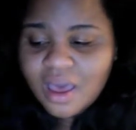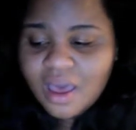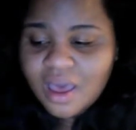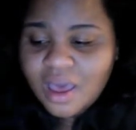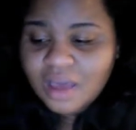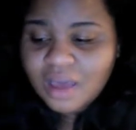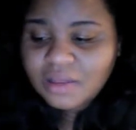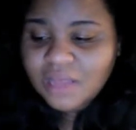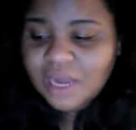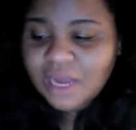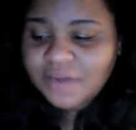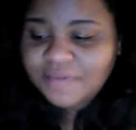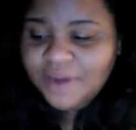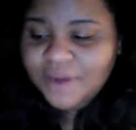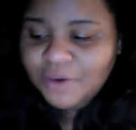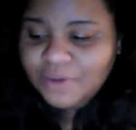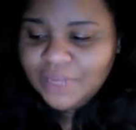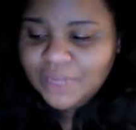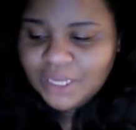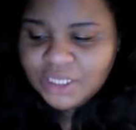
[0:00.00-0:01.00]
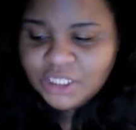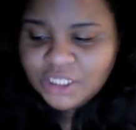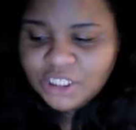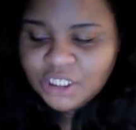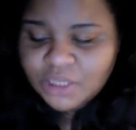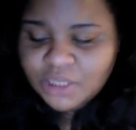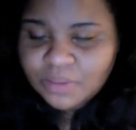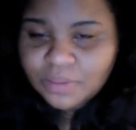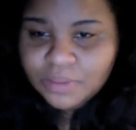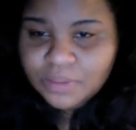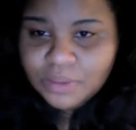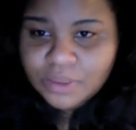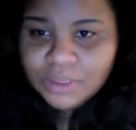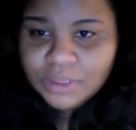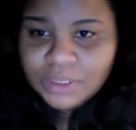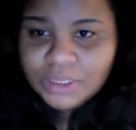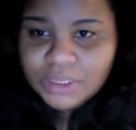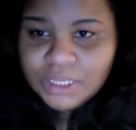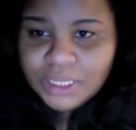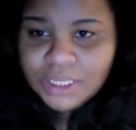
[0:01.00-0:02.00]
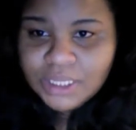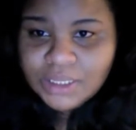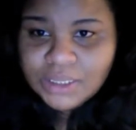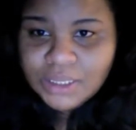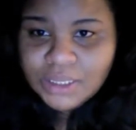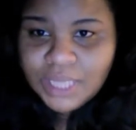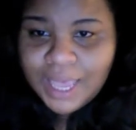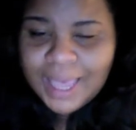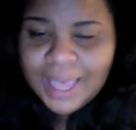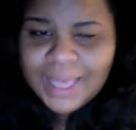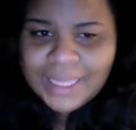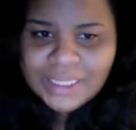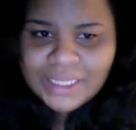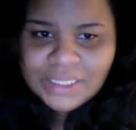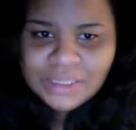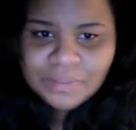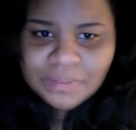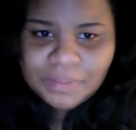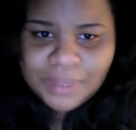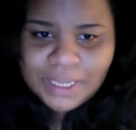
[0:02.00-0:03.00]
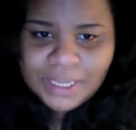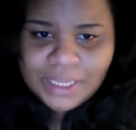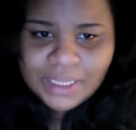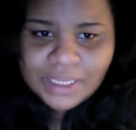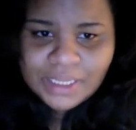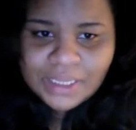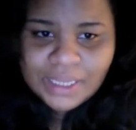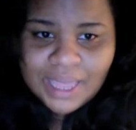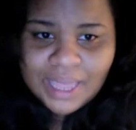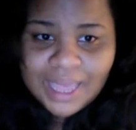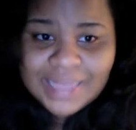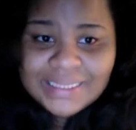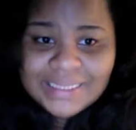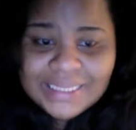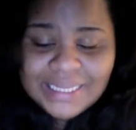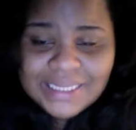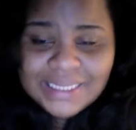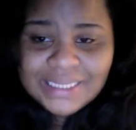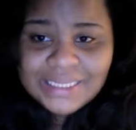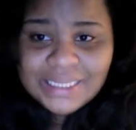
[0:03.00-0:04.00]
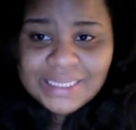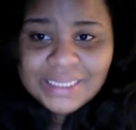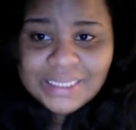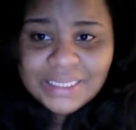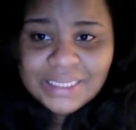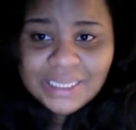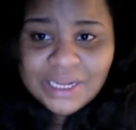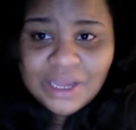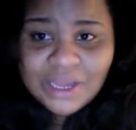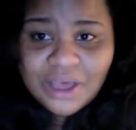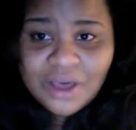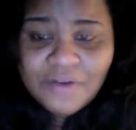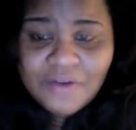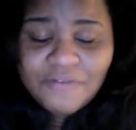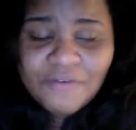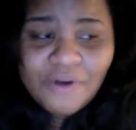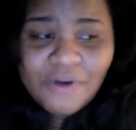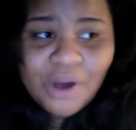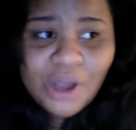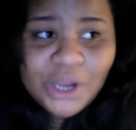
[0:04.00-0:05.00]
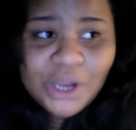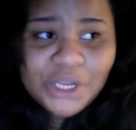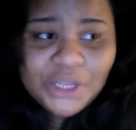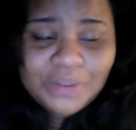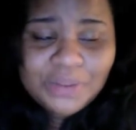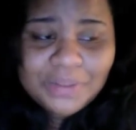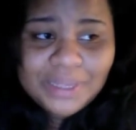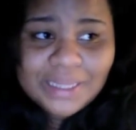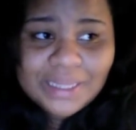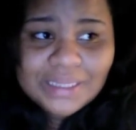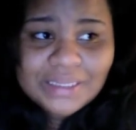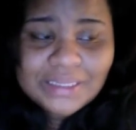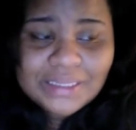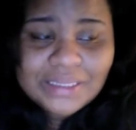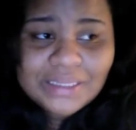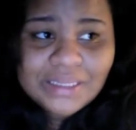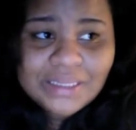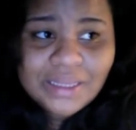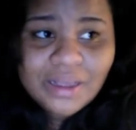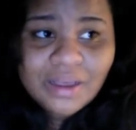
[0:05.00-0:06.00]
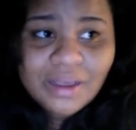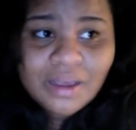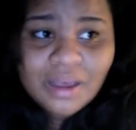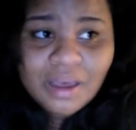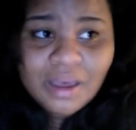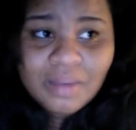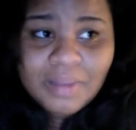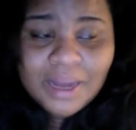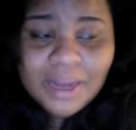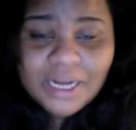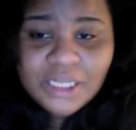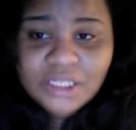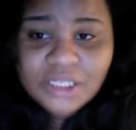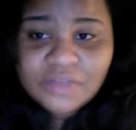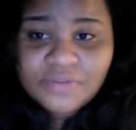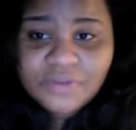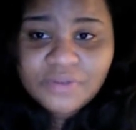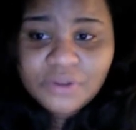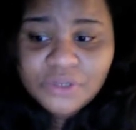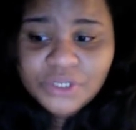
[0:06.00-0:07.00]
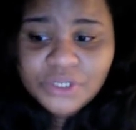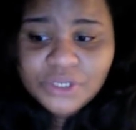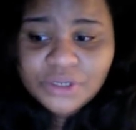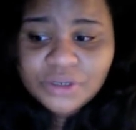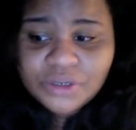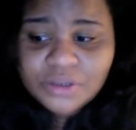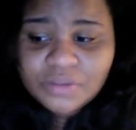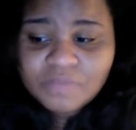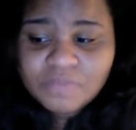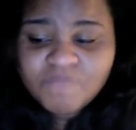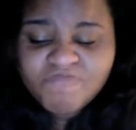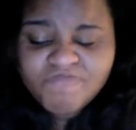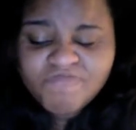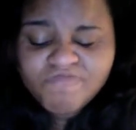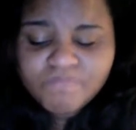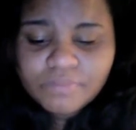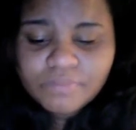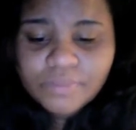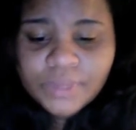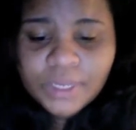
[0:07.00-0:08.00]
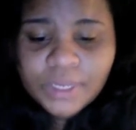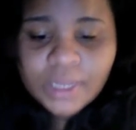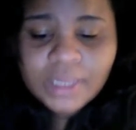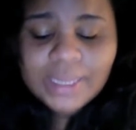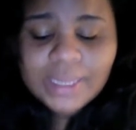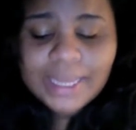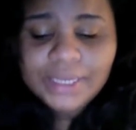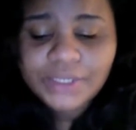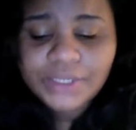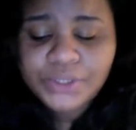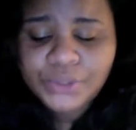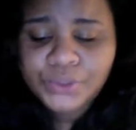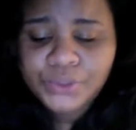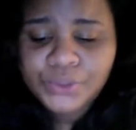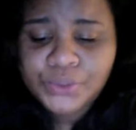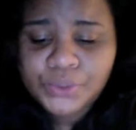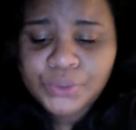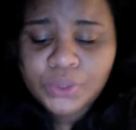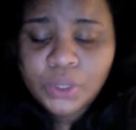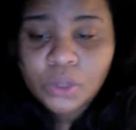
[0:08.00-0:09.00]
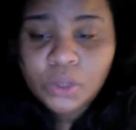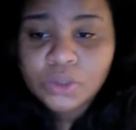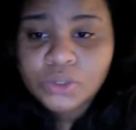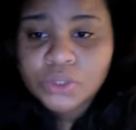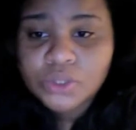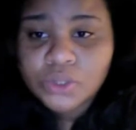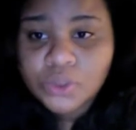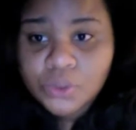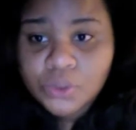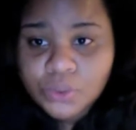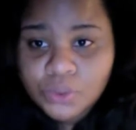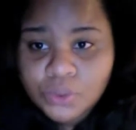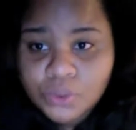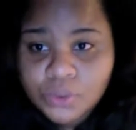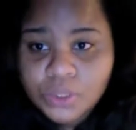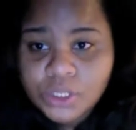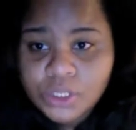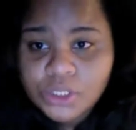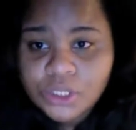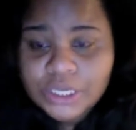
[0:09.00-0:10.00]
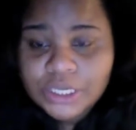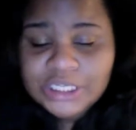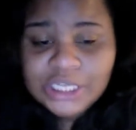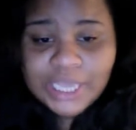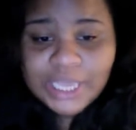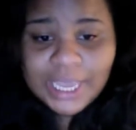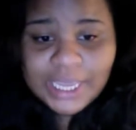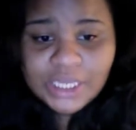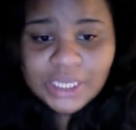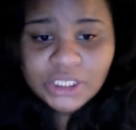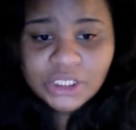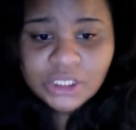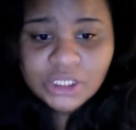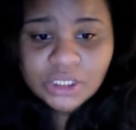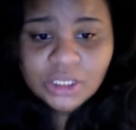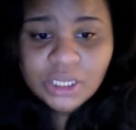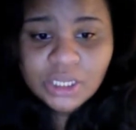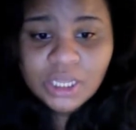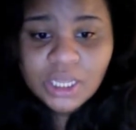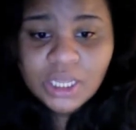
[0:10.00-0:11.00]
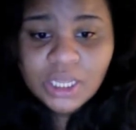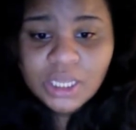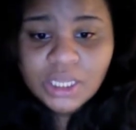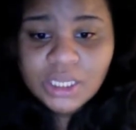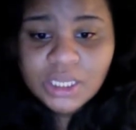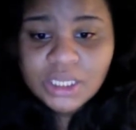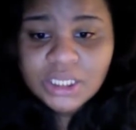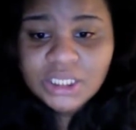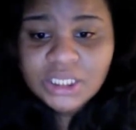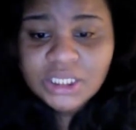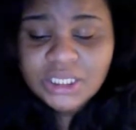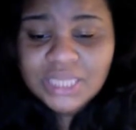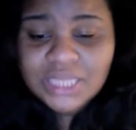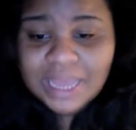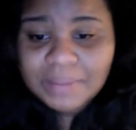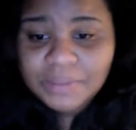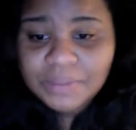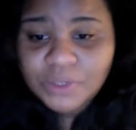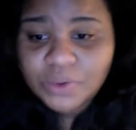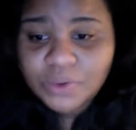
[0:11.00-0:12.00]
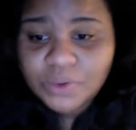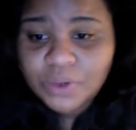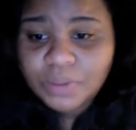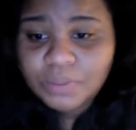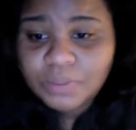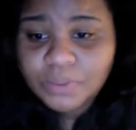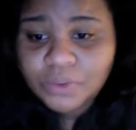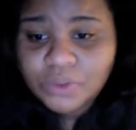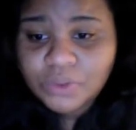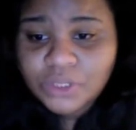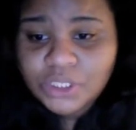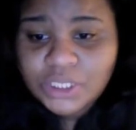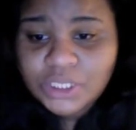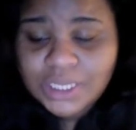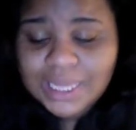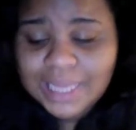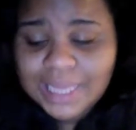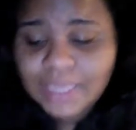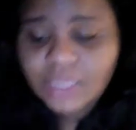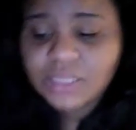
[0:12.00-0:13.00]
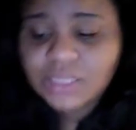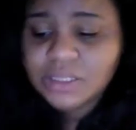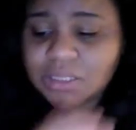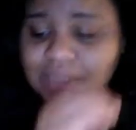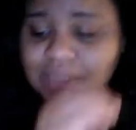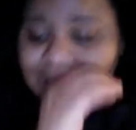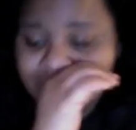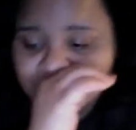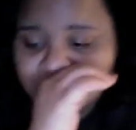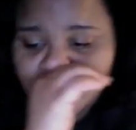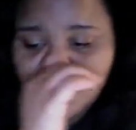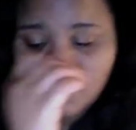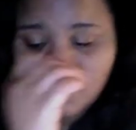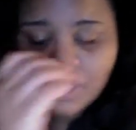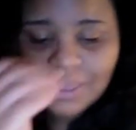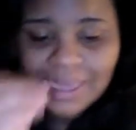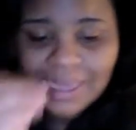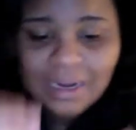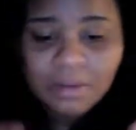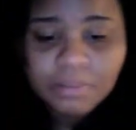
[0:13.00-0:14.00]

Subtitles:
a lot of our relationship has consisted of arguments about his future. Like, dude, go to school, get your education, stop doing bullshit. Like, he's stopped doing a lot of